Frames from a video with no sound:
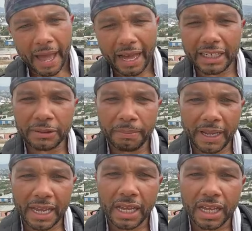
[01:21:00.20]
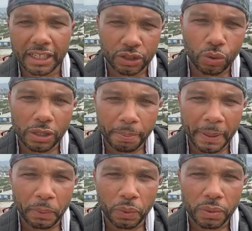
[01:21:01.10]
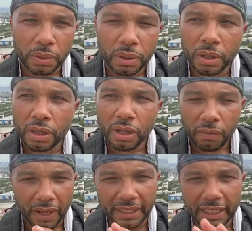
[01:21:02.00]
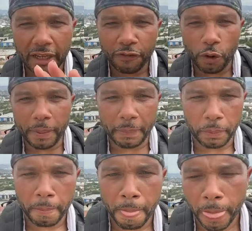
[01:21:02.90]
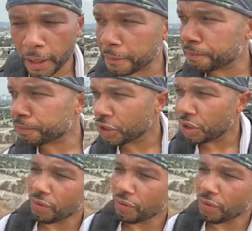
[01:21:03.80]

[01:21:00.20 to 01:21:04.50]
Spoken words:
How does me and two other people, right? Let's say there's 4 people,